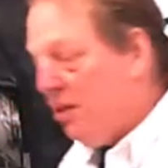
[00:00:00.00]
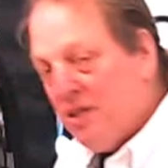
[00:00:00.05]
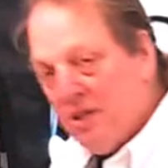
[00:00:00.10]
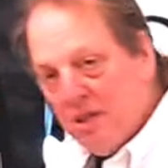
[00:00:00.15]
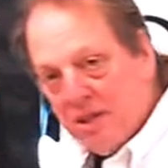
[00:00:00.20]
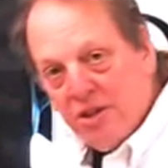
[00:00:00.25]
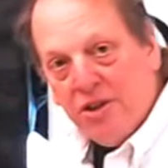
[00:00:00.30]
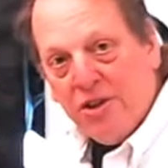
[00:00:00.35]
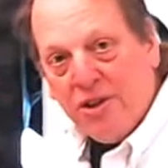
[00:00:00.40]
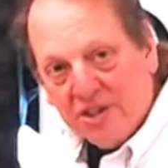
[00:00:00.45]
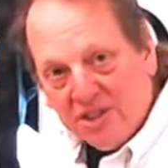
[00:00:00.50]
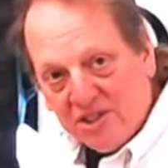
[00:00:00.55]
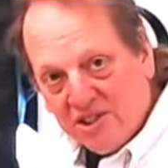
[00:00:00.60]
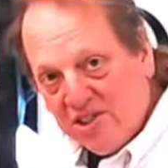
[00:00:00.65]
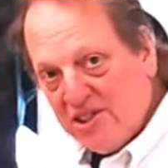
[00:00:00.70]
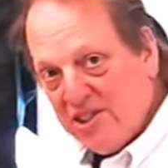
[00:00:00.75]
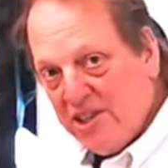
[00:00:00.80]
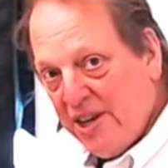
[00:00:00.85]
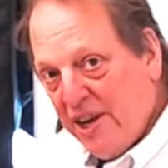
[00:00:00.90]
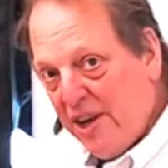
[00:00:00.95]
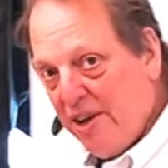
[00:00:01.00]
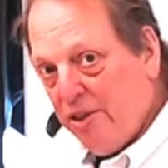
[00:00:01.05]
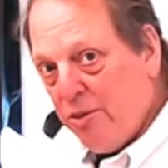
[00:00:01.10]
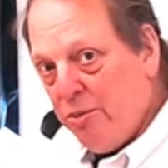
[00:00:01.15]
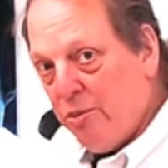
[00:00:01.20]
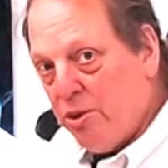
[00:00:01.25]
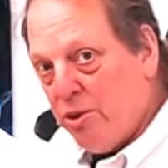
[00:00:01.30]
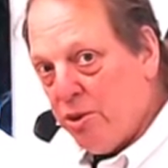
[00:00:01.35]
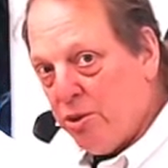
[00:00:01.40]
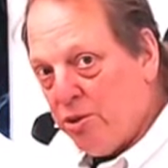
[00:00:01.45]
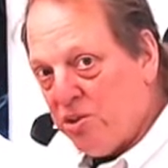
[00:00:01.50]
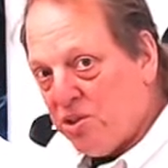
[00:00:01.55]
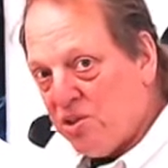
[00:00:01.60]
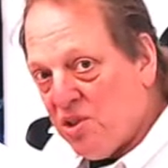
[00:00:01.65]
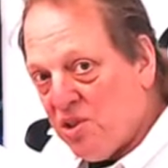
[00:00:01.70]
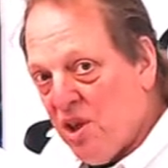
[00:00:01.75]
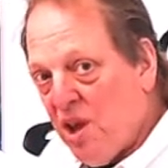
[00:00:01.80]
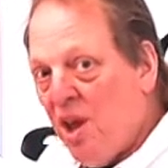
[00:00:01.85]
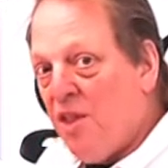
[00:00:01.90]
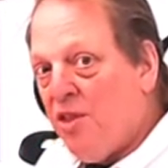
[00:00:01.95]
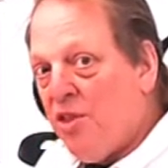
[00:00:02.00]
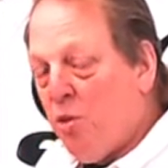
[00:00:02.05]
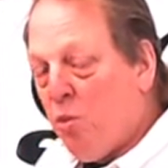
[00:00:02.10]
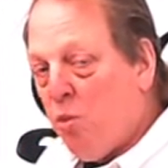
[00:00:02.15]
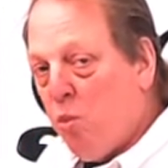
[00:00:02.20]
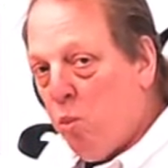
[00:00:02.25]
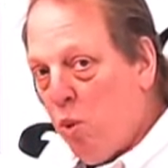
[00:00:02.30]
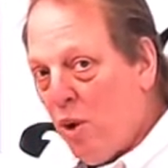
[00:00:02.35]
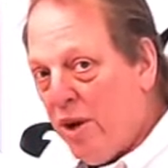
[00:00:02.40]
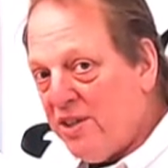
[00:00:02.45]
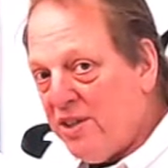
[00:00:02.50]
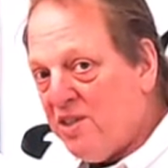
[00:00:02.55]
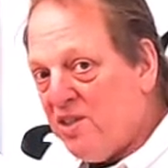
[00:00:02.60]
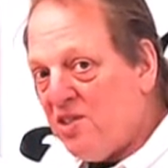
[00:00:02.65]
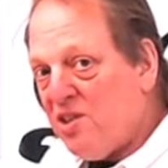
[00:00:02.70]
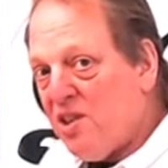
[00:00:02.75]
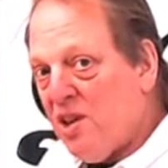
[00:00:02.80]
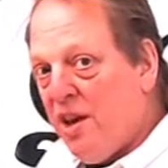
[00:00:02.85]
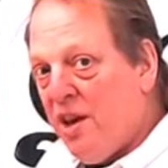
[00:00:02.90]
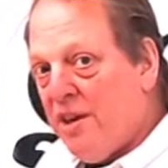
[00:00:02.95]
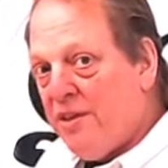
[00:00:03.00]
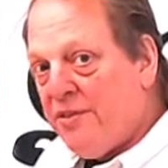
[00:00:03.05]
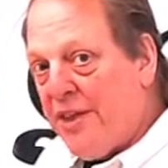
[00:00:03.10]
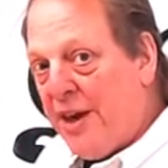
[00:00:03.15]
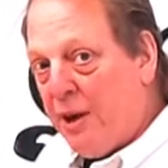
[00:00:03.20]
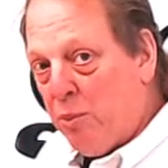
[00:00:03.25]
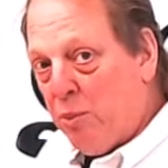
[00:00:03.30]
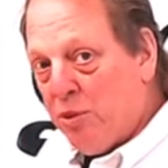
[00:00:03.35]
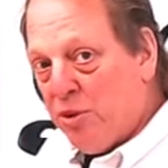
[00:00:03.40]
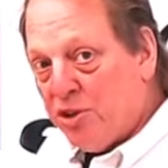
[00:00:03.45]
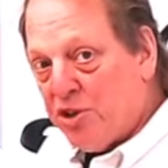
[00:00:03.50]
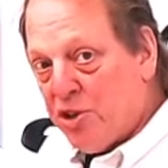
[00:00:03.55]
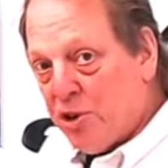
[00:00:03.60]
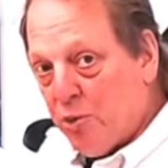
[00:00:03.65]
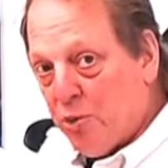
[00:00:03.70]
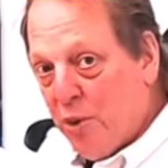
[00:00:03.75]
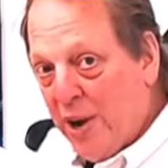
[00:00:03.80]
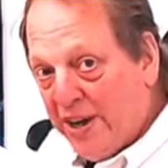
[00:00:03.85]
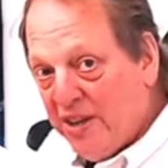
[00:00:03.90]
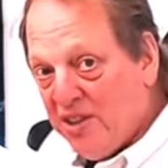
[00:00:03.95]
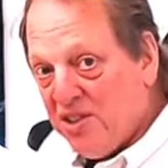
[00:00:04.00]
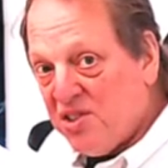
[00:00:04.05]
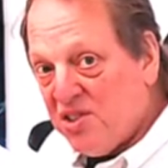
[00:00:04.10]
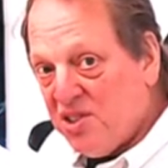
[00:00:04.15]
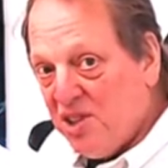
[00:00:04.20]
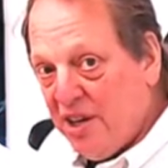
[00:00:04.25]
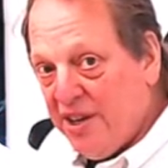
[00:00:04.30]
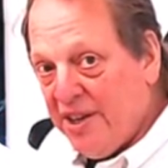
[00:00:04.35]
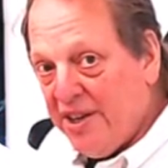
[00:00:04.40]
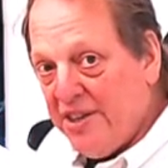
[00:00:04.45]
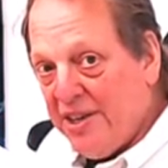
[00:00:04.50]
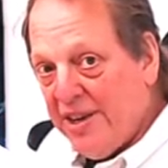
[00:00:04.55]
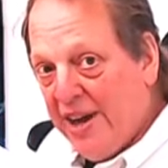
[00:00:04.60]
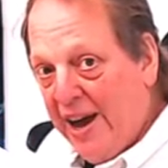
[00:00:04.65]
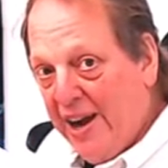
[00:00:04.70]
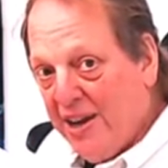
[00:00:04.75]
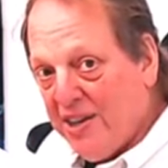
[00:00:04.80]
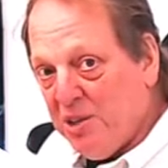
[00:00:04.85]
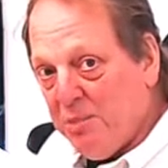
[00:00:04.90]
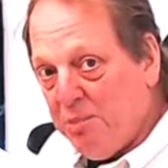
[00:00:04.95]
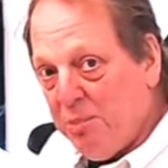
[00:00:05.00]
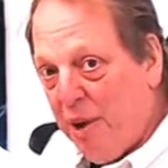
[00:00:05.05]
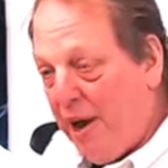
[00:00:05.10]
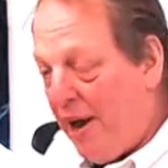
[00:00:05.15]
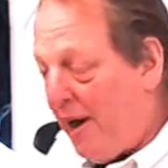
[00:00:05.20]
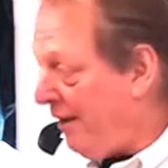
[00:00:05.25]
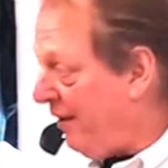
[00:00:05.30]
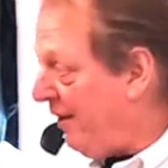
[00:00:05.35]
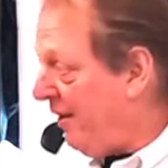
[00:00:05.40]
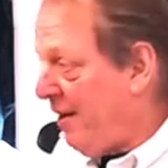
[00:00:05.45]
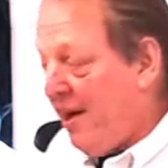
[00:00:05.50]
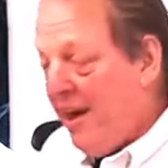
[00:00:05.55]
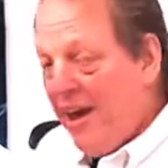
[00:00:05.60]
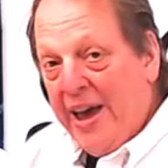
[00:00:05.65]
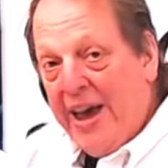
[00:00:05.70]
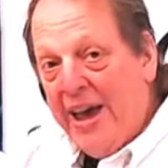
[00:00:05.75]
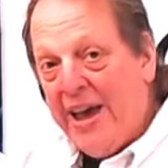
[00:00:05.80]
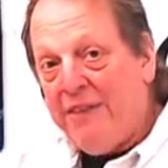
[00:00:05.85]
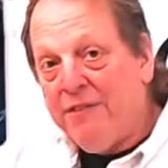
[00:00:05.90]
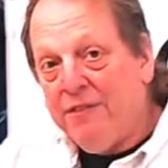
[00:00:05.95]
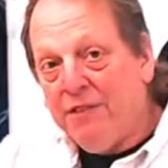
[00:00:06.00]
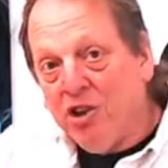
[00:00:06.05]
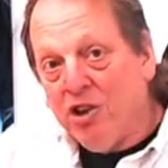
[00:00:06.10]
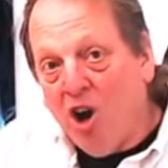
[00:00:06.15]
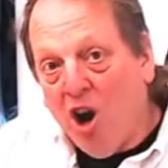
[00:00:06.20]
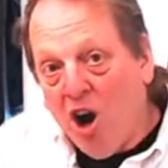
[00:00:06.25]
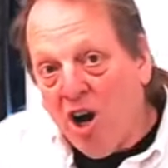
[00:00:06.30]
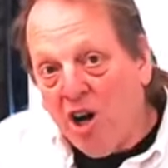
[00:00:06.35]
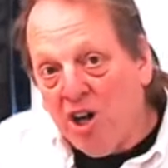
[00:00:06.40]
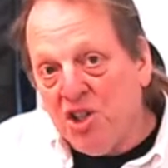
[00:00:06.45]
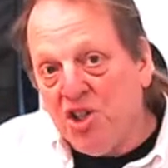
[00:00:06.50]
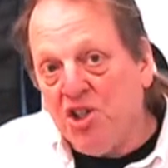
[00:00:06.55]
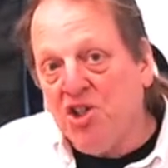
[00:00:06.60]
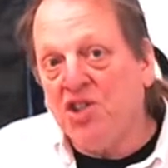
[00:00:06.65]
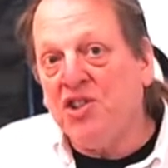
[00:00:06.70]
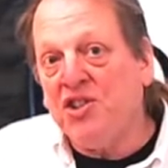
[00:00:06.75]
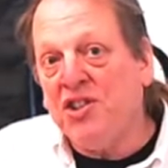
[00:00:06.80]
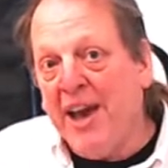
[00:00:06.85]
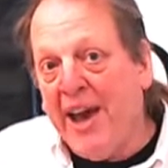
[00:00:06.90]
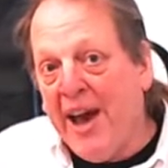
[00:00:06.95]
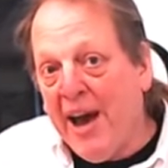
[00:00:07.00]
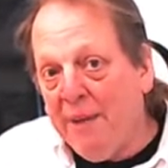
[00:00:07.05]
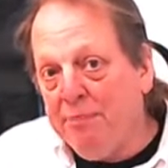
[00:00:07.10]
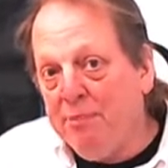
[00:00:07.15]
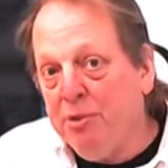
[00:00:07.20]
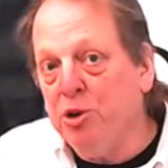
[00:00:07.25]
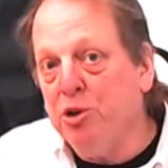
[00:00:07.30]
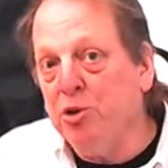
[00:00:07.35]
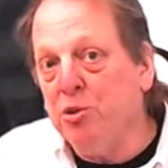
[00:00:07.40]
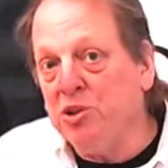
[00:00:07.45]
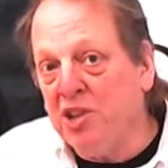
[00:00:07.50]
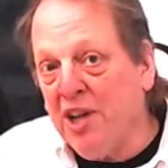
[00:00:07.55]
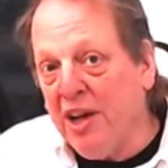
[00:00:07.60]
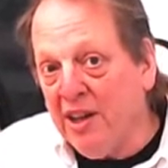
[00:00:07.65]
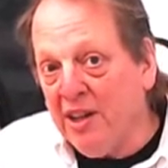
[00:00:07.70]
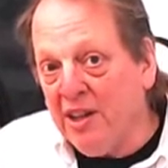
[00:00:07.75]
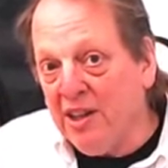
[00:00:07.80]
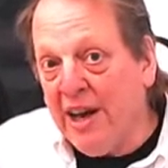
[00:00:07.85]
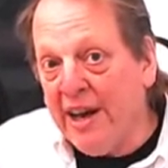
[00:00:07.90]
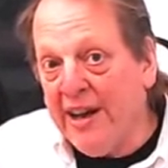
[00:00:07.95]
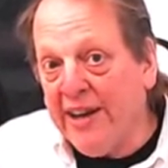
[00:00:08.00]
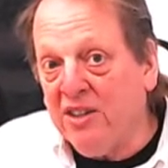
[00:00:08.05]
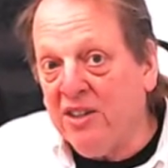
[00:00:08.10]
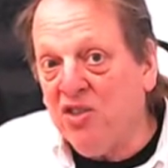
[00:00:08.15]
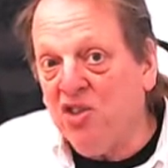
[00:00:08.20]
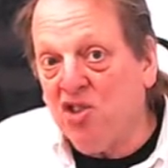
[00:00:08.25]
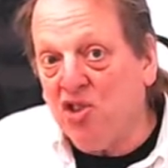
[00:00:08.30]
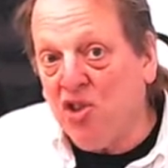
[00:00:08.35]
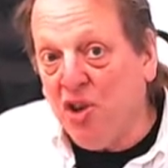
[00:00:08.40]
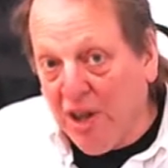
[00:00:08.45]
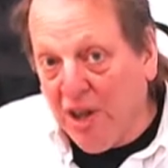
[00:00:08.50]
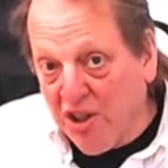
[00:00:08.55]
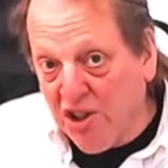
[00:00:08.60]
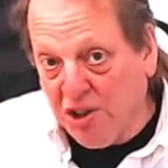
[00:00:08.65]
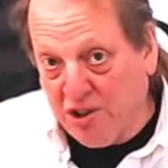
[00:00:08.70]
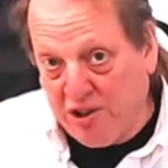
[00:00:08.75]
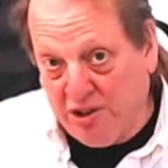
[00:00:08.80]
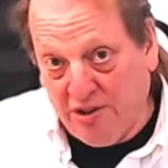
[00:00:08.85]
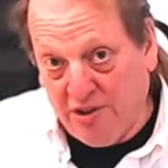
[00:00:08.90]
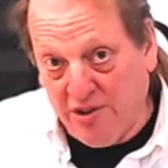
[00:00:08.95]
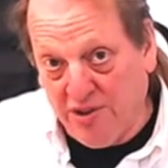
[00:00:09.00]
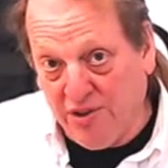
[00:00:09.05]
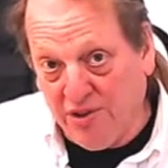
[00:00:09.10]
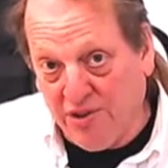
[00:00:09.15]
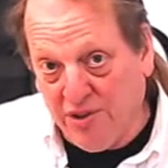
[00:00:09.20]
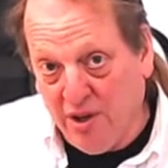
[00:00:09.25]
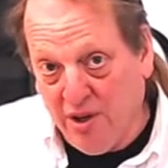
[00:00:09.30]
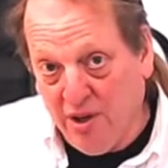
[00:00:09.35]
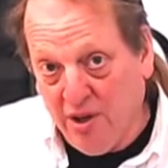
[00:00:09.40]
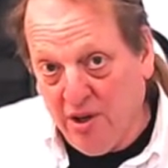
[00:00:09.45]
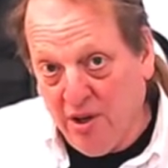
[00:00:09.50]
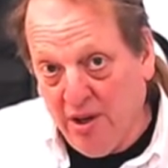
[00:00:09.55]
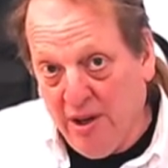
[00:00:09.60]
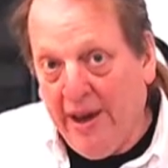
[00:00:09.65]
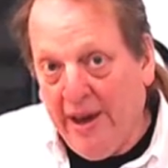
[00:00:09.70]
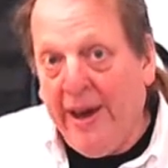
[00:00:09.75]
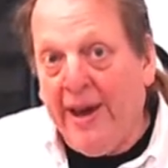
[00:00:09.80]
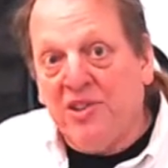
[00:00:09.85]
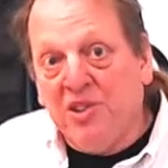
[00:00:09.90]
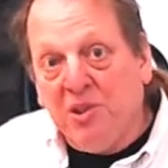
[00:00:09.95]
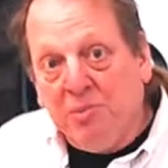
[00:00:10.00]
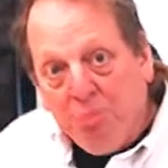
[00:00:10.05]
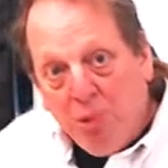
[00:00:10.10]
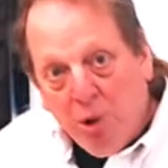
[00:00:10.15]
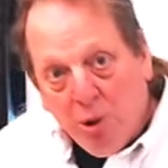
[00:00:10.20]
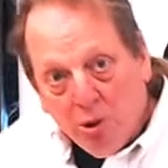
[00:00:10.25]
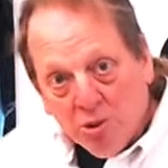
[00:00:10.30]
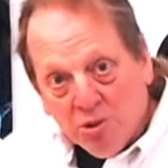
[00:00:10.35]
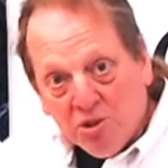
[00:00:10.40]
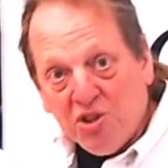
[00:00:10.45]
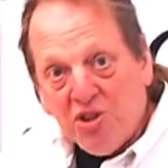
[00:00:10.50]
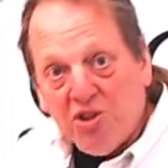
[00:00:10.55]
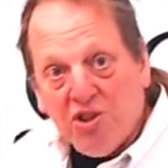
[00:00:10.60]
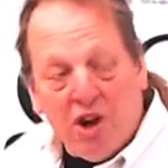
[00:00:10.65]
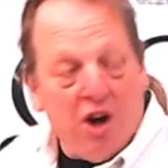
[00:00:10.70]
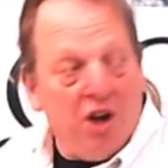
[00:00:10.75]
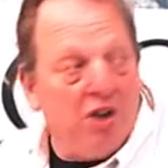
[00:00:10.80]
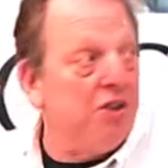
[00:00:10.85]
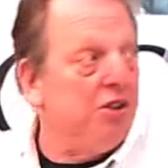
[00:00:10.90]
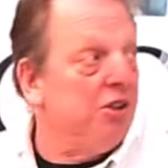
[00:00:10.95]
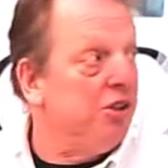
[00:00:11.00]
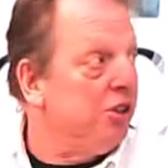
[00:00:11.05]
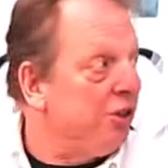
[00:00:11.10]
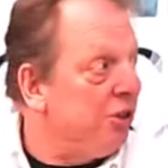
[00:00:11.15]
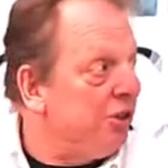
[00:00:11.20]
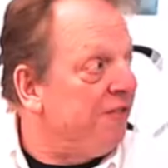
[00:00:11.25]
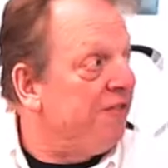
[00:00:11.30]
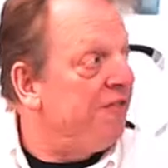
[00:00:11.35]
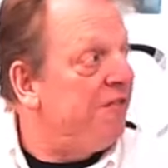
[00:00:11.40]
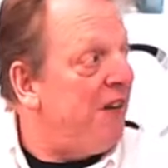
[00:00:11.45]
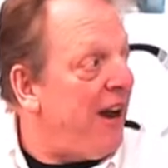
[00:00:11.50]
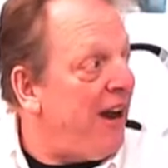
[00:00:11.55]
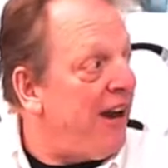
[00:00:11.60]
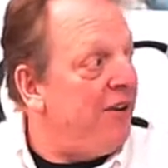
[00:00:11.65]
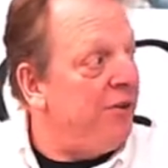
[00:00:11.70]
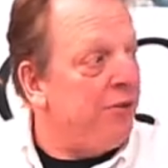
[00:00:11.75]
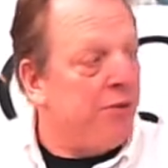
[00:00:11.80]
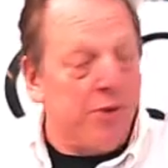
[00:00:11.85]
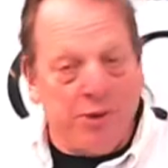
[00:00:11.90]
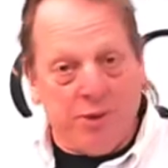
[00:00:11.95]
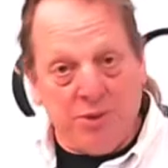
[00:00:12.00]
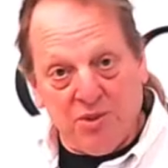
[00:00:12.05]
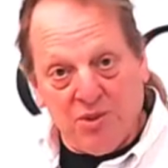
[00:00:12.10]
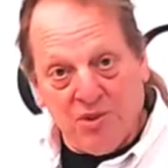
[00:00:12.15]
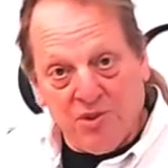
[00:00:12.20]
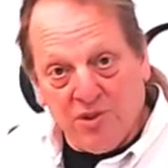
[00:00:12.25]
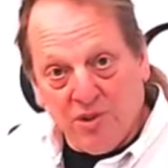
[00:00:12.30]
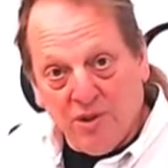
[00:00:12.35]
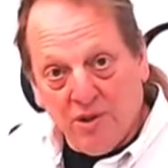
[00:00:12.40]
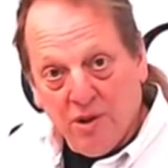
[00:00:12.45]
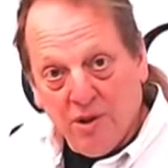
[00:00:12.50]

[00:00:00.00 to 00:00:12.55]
You can see on the roots, the ones that were direct stuck in the octopod have large taproot-like structures, as opposed to all the little fine roots.